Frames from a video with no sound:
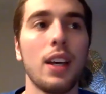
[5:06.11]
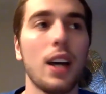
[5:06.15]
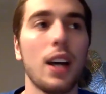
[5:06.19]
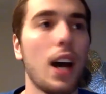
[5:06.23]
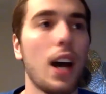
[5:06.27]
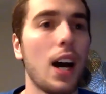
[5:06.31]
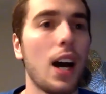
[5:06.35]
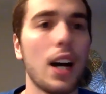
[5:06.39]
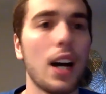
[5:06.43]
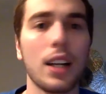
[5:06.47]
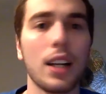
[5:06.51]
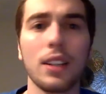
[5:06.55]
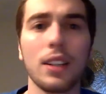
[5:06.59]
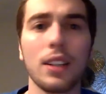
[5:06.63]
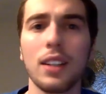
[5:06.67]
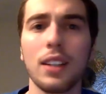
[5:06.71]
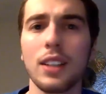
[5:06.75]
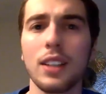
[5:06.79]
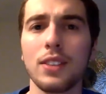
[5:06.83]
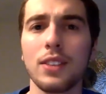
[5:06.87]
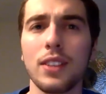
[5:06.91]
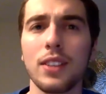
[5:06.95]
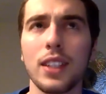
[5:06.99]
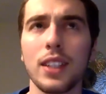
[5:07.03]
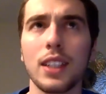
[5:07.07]

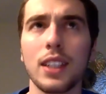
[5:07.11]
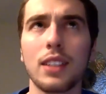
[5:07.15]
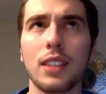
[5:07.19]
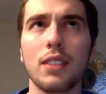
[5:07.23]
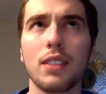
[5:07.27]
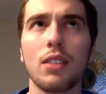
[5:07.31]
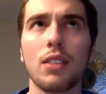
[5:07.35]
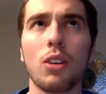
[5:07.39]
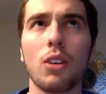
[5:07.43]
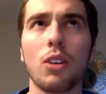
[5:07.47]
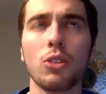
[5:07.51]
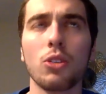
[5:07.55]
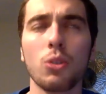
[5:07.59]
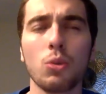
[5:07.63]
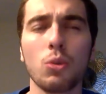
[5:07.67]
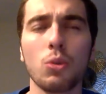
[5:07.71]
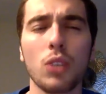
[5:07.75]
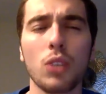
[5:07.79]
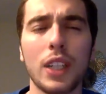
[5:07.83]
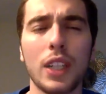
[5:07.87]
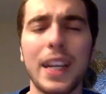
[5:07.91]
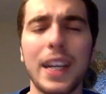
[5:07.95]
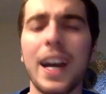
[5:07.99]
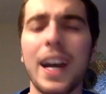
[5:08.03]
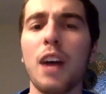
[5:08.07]
Let's think. Also,
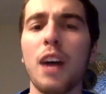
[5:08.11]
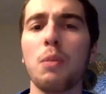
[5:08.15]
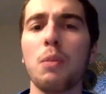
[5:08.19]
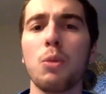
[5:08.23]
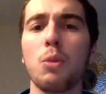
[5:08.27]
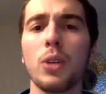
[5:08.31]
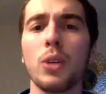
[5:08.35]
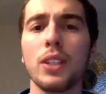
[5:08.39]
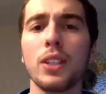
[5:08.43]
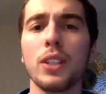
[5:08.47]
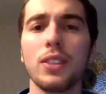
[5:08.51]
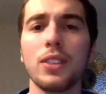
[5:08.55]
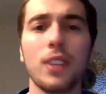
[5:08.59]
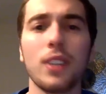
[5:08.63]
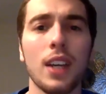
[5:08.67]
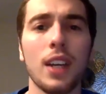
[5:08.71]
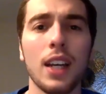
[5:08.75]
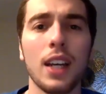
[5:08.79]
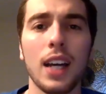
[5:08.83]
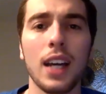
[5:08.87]
the Cowboys,